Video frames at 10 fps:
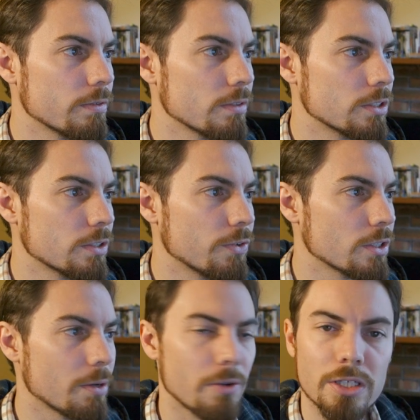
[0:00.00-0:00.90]
it's the
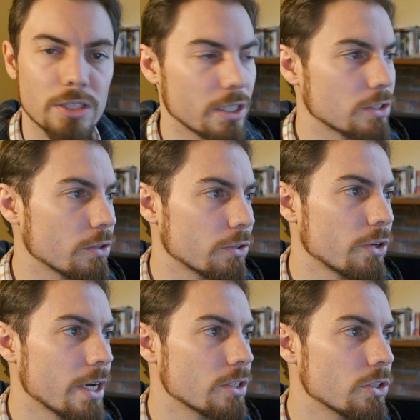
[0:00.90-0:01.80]
first time I clicked it, yeah, so it'll
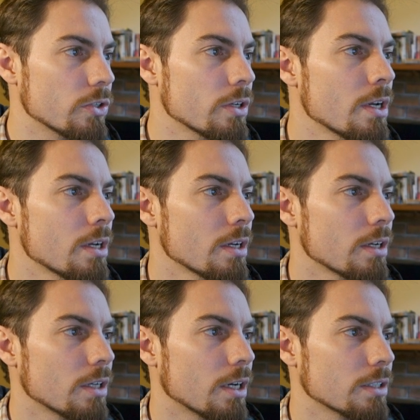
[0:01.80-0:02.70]
create a new
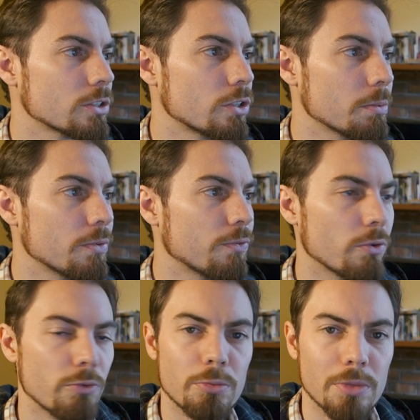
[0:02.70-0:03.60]
script
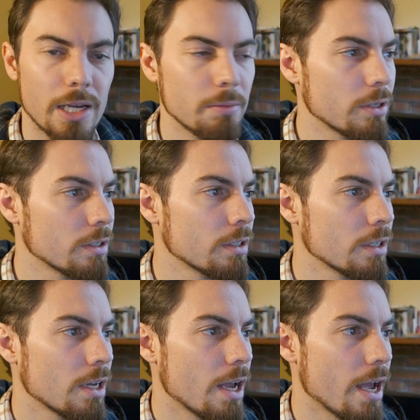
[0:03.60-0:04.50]
for Room Lab,
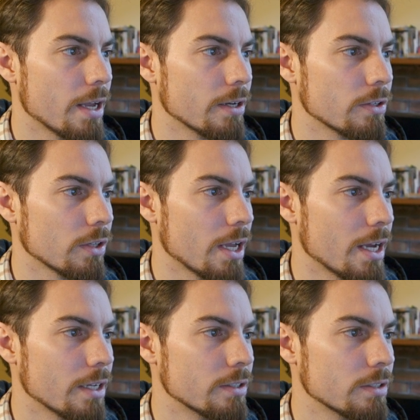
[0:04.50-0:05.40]
and it'll
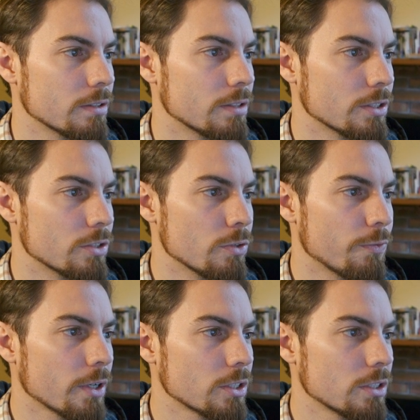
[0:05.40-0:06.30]
add this new
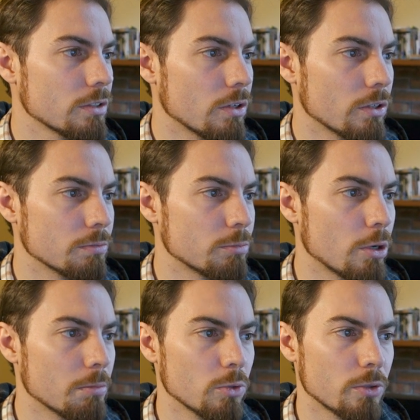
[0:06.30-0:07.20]
function on
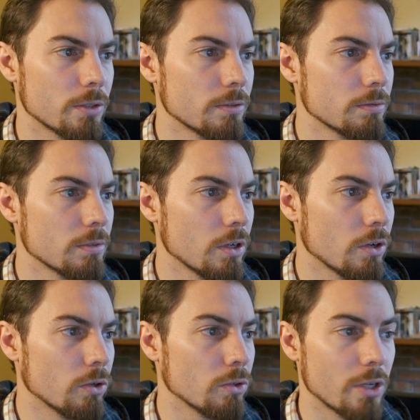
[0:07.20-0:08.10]

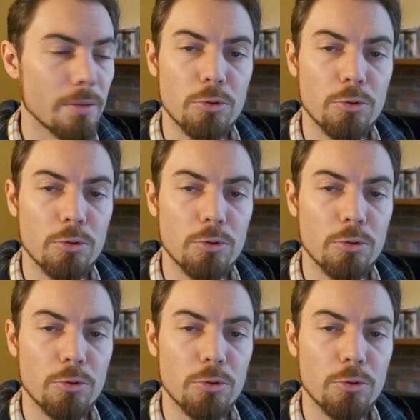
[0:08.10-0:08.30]
look at